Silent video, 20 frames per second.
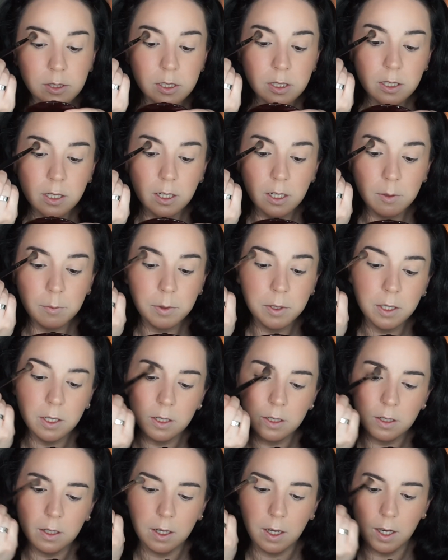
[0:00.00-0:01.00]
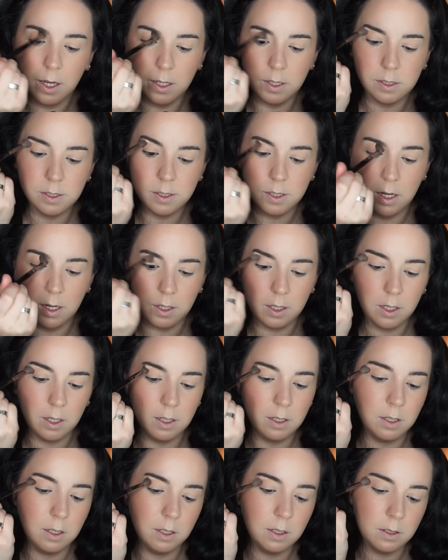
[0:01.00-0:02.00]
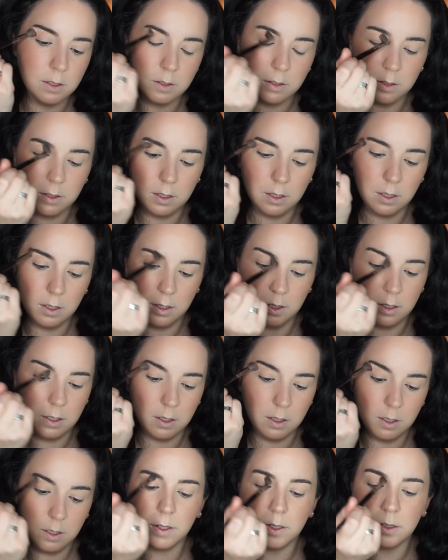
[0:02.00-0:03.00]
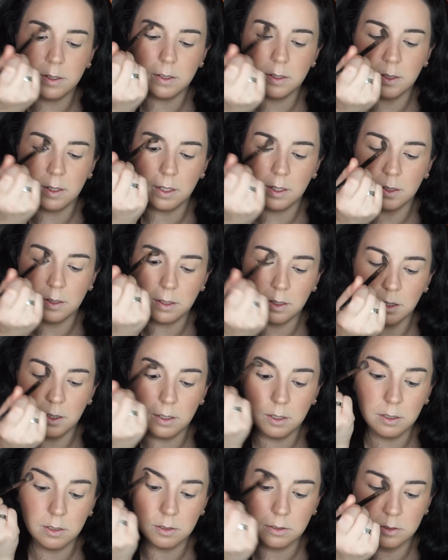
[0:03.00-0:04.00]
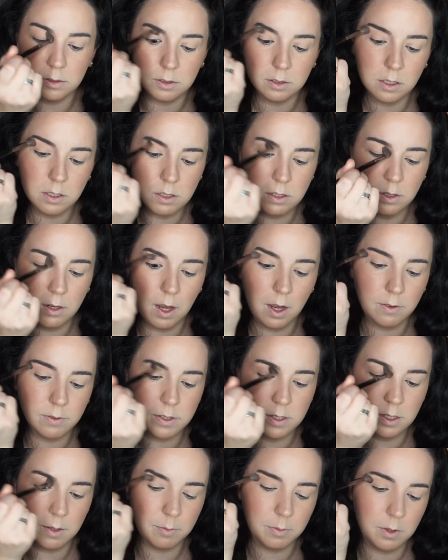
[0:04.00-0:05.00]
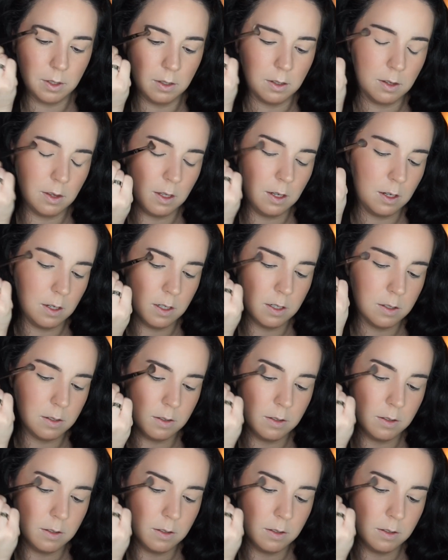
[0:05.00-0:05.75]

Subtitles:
just gonna put it in the eye socket here very lightly, just to have something there.